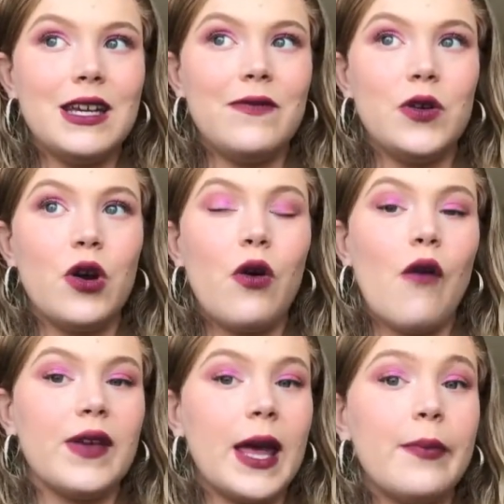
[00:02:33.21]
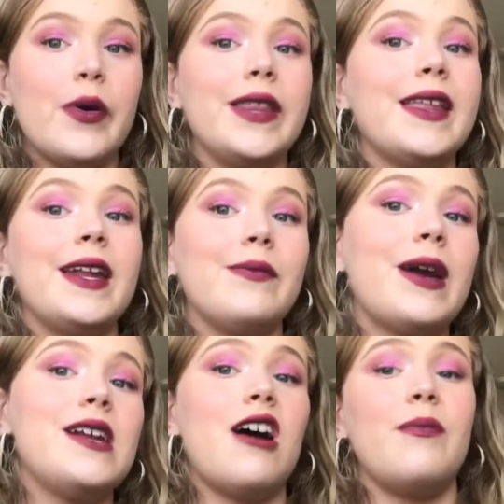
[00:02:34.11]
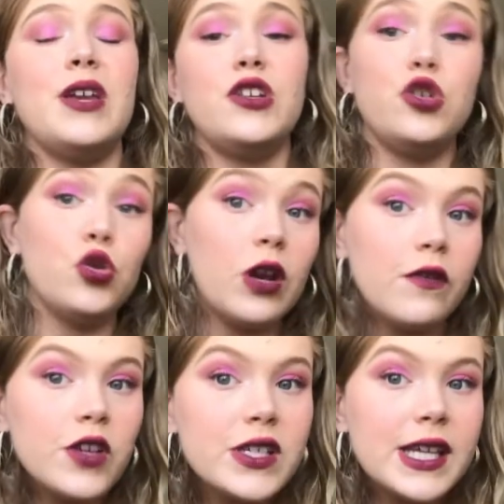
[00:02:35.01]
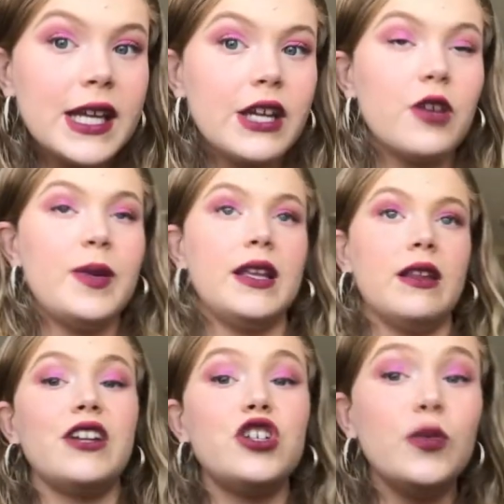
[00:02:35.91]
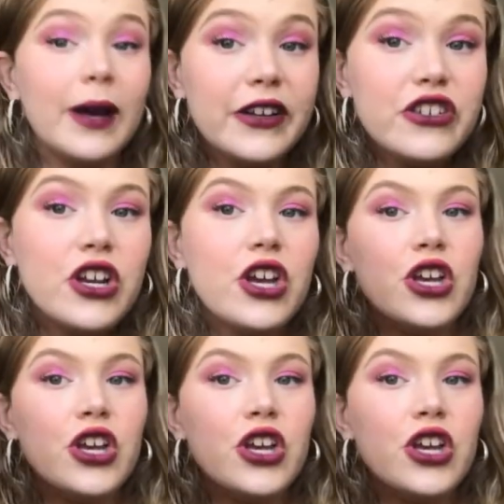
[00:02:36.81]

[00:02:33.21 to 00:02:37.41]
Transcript: If you go over that point, then it might not be too great for your skin. It could be like too much.